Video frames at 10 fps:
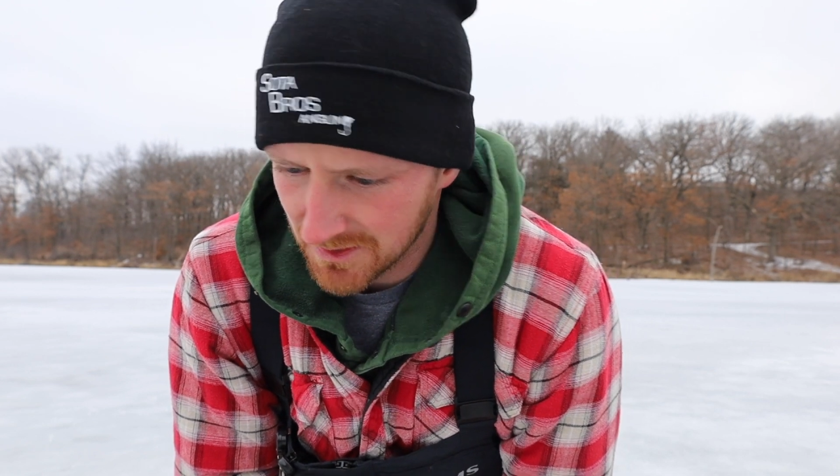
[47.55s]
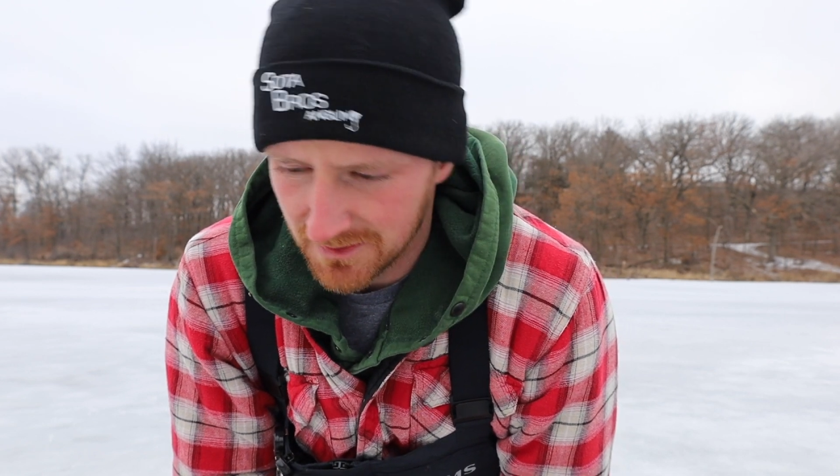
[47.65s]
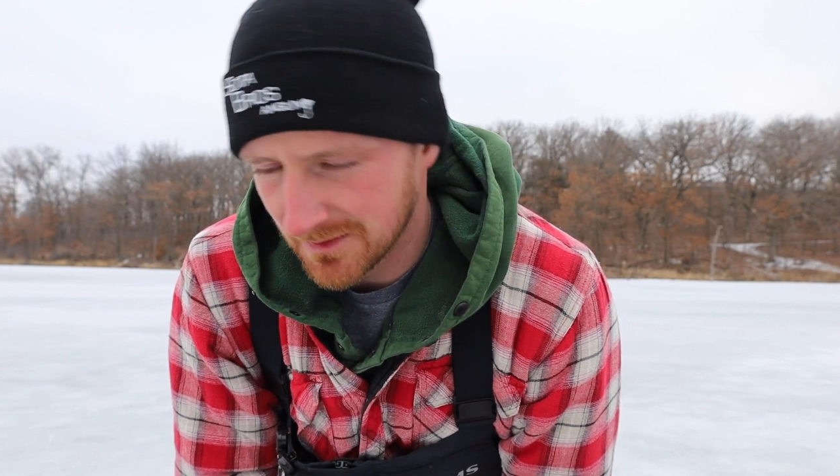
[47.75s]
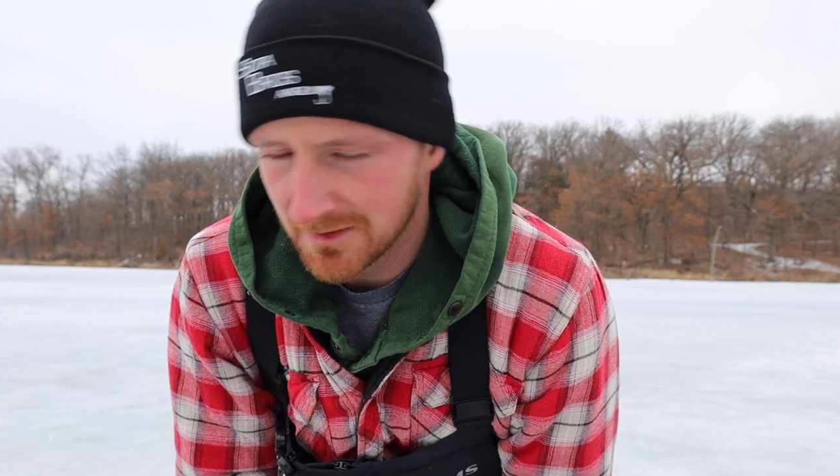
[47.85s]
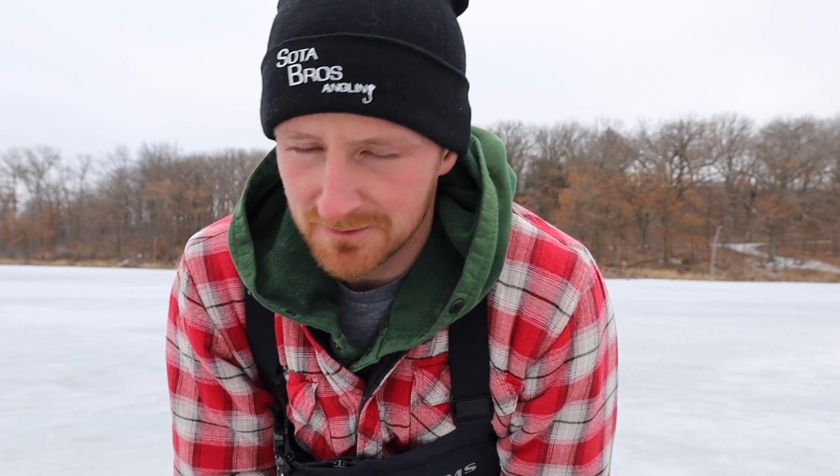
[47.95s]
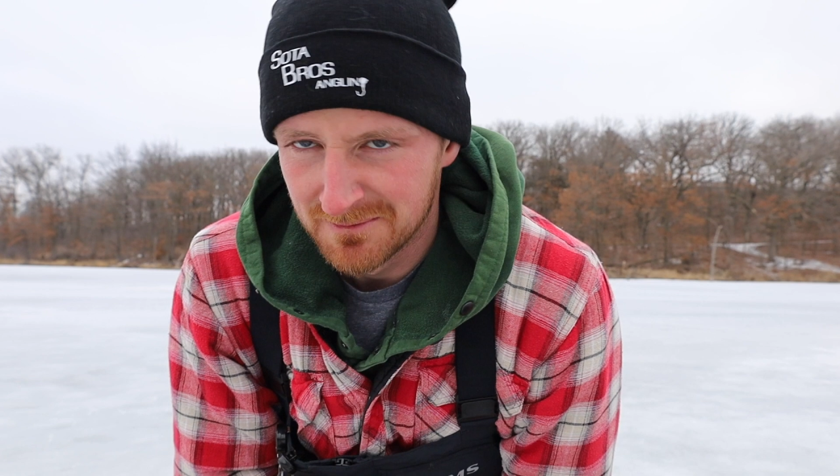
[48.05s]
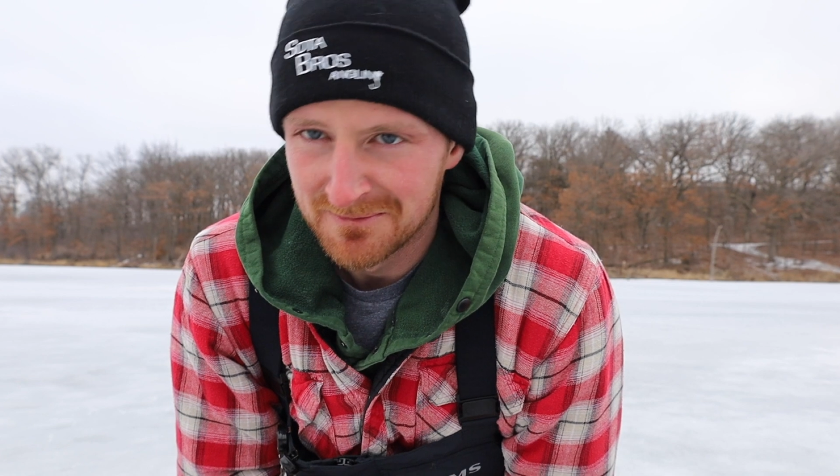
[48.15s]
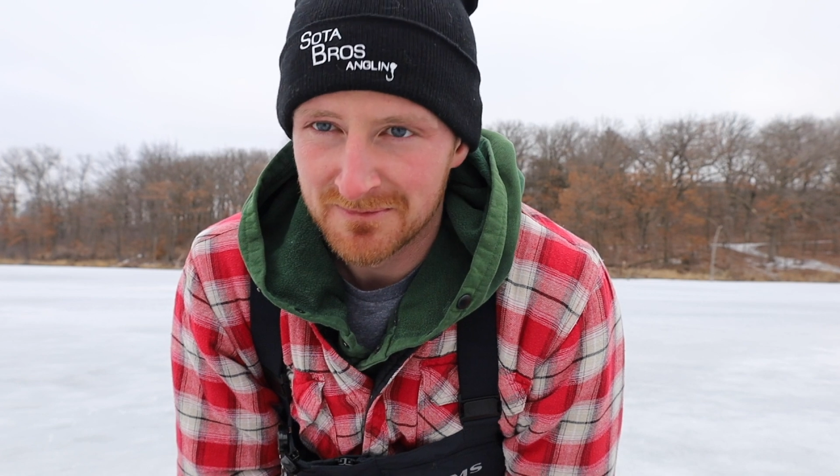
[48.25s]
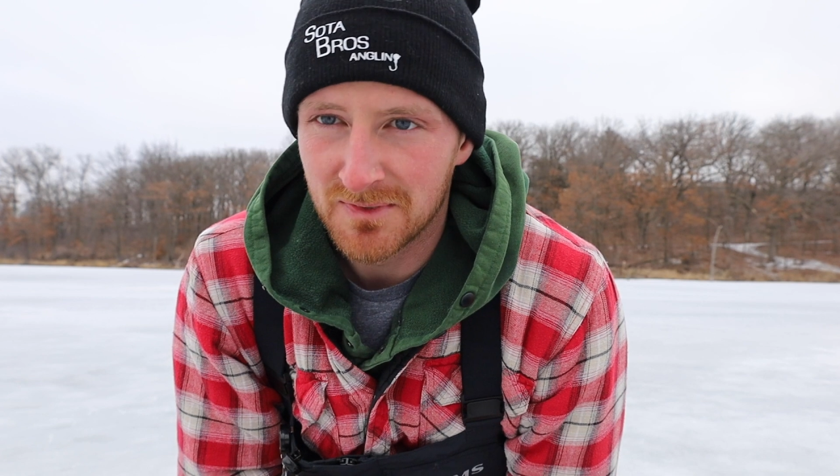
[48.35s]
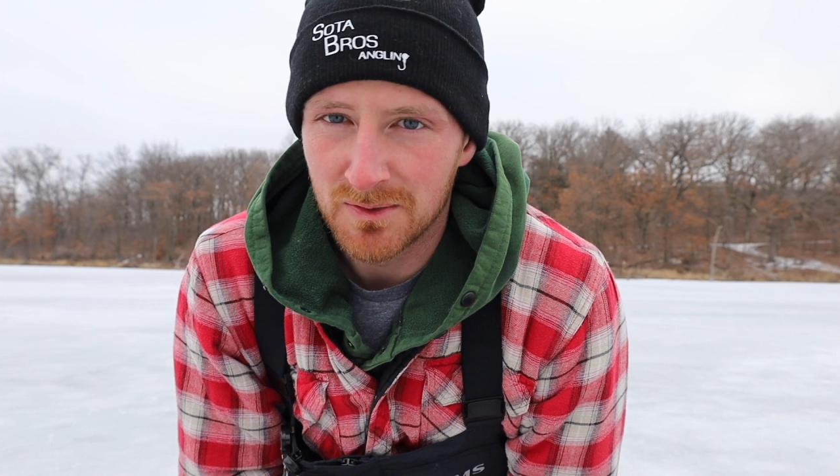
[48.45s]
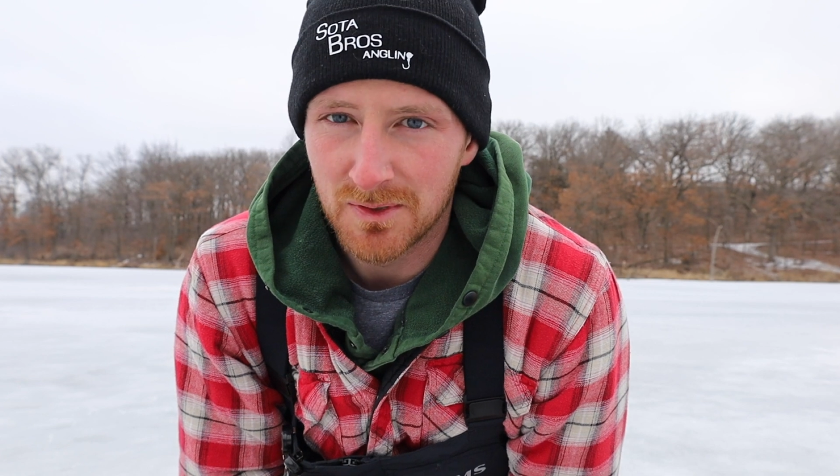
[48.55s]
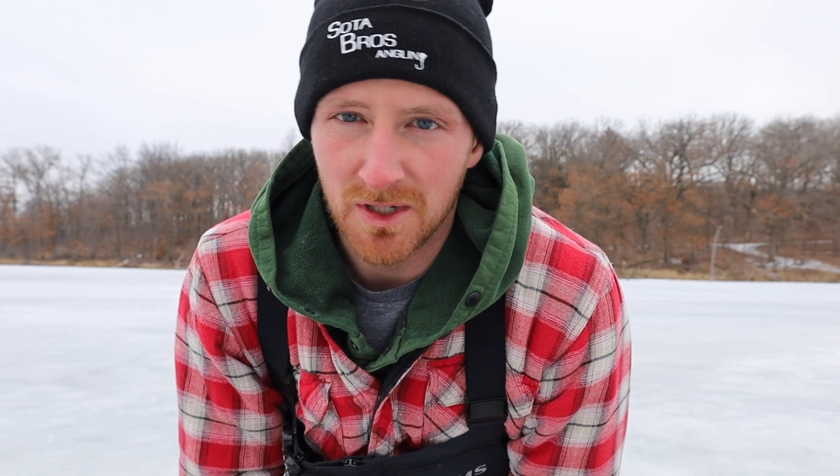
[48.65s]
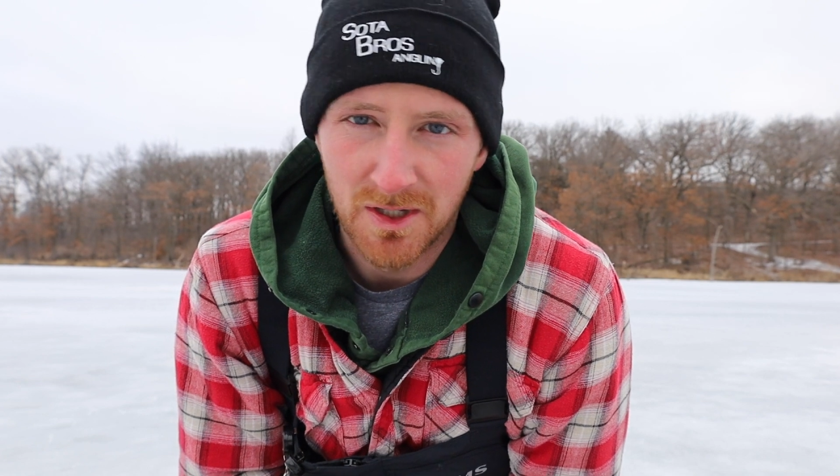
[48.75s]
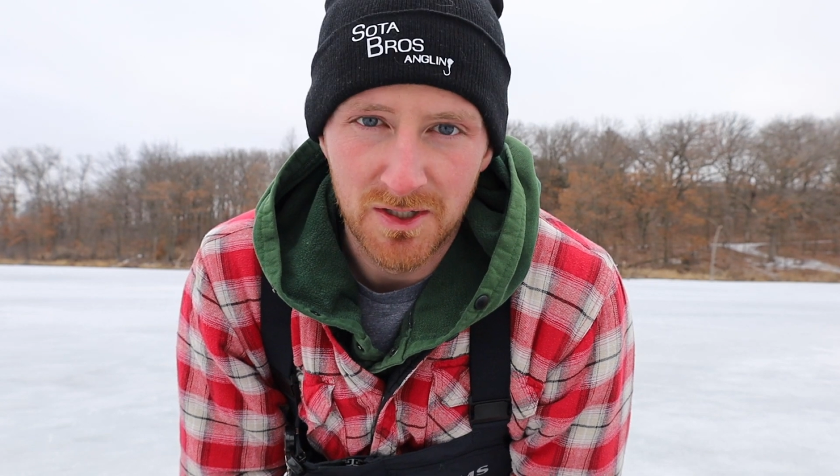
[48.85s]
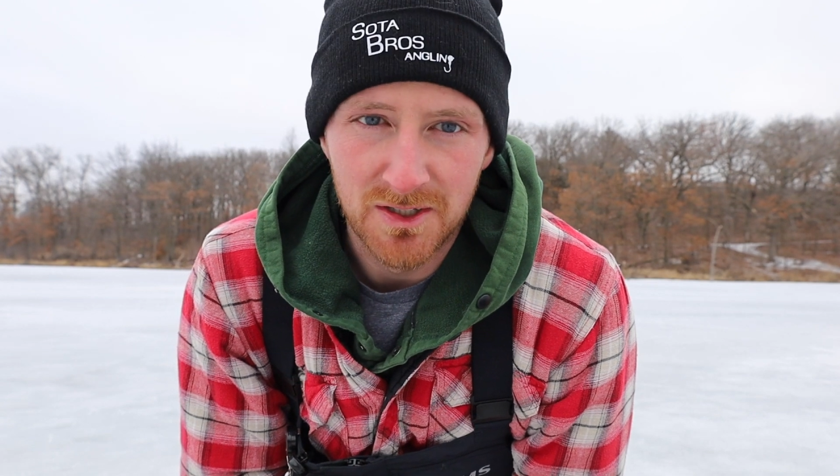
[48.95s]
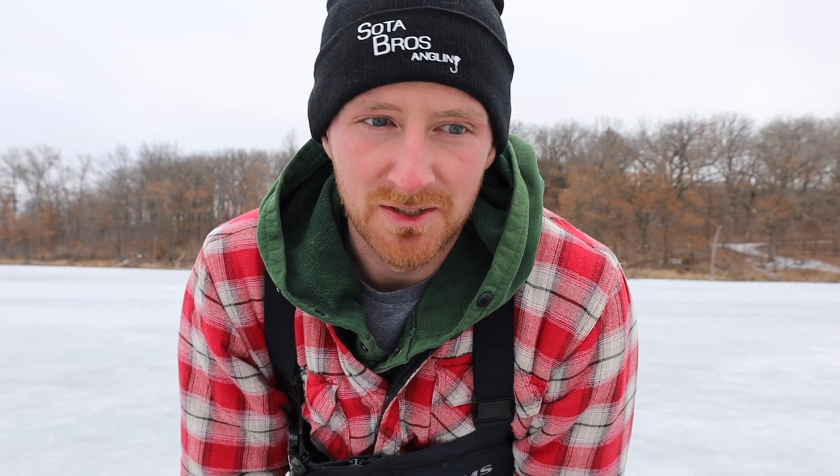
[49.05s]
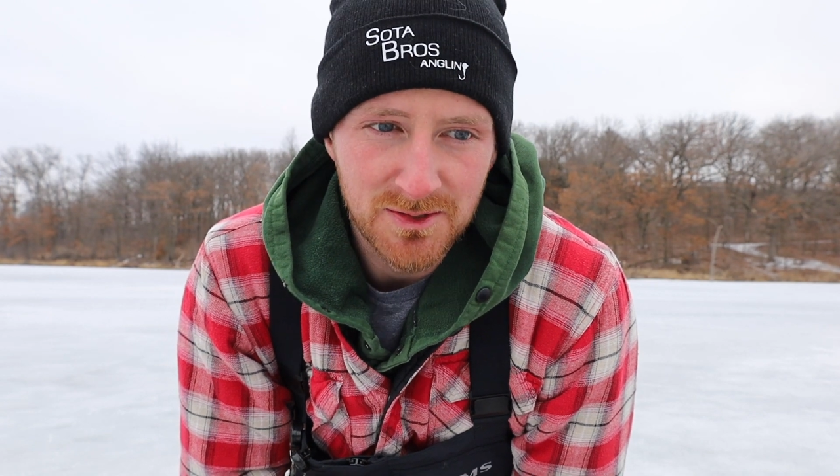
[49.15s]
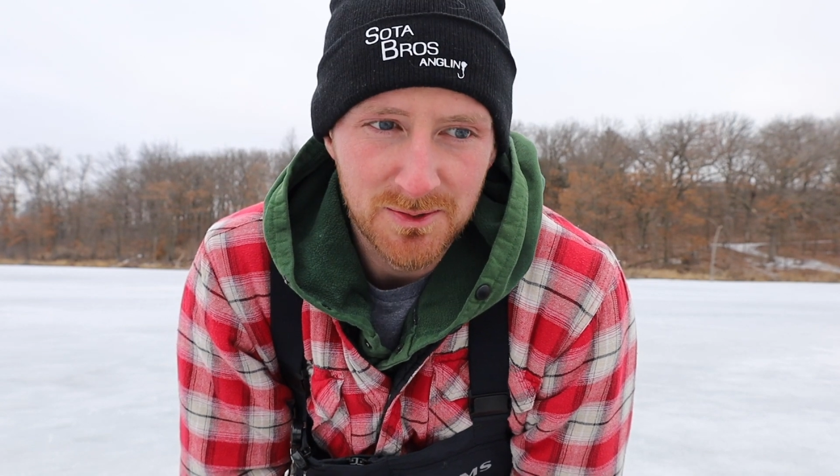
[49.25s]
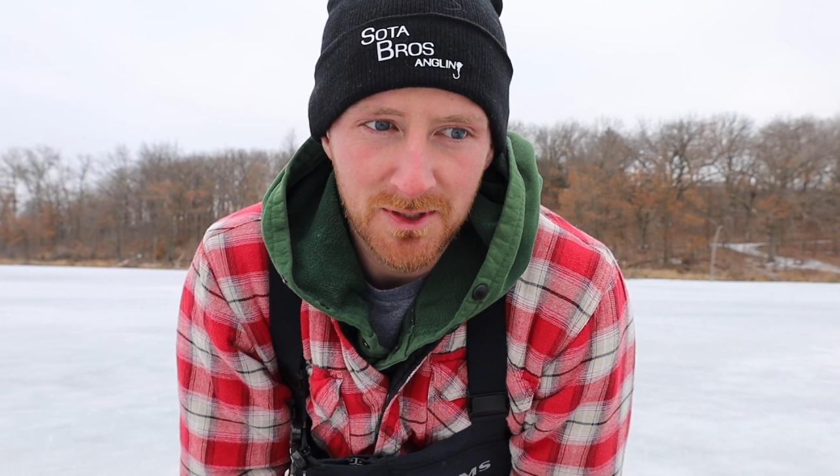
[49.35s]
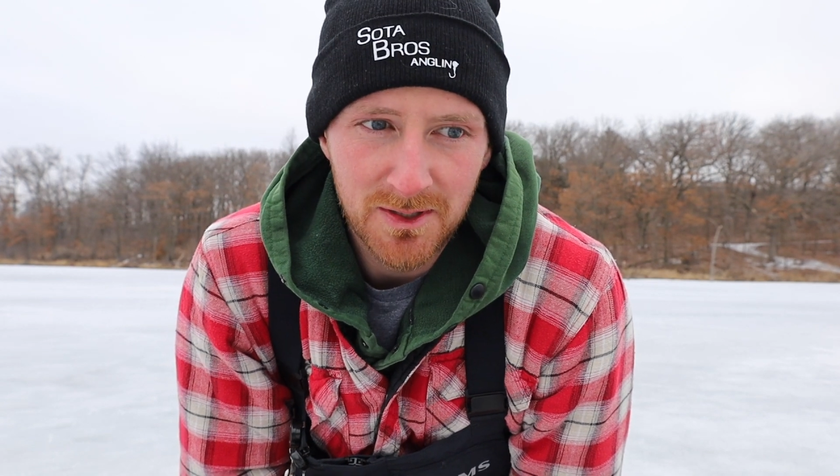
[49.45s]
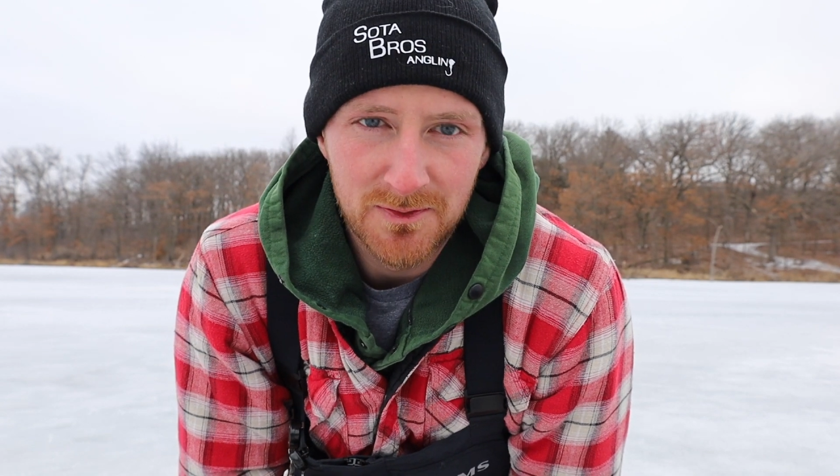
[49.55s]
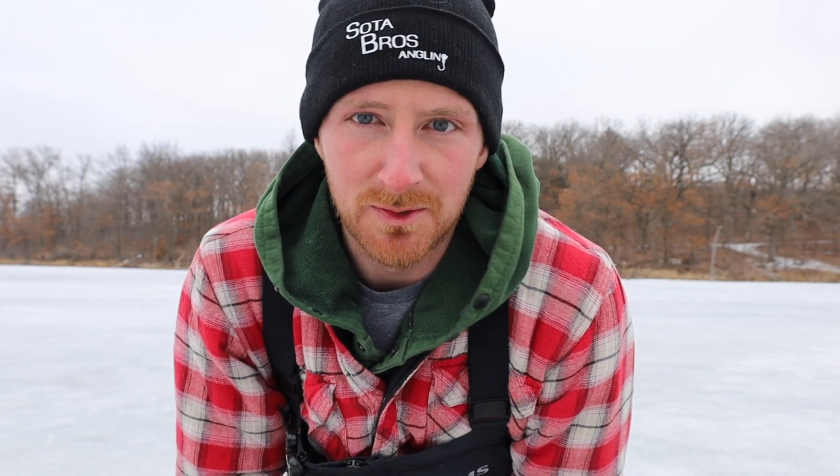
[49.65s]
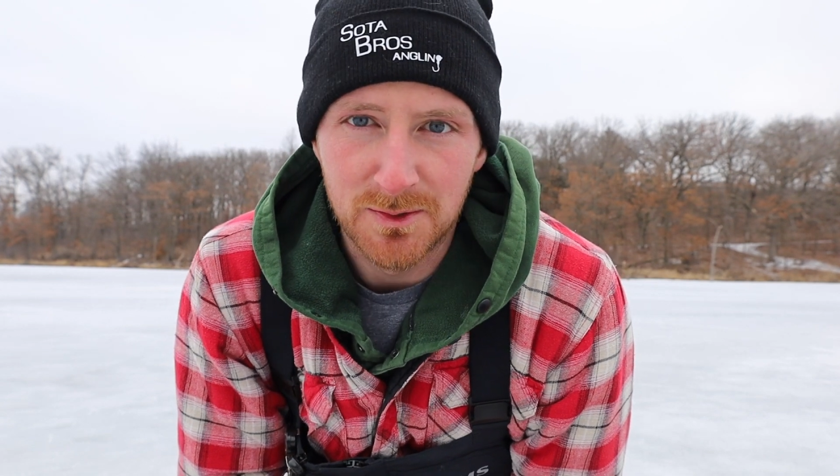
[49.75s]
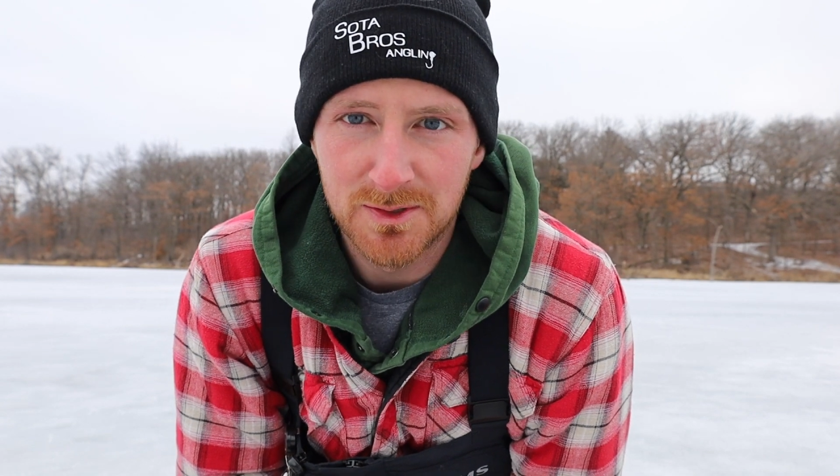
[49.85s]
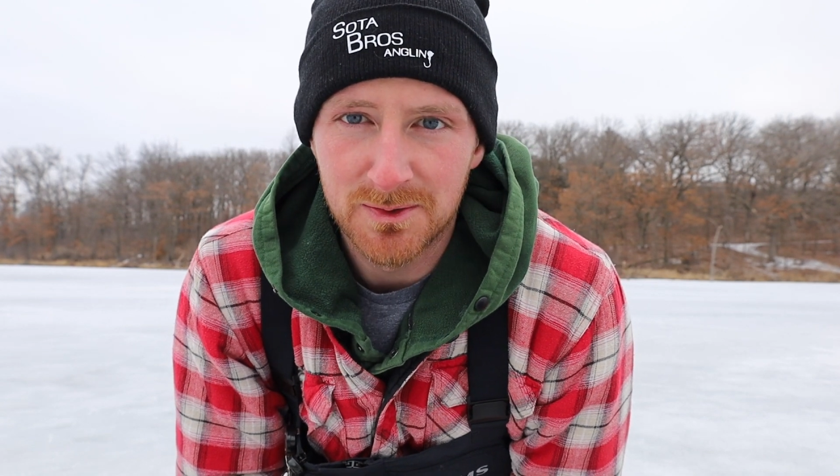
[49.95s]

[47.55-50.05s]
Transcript: 100 to 200 views,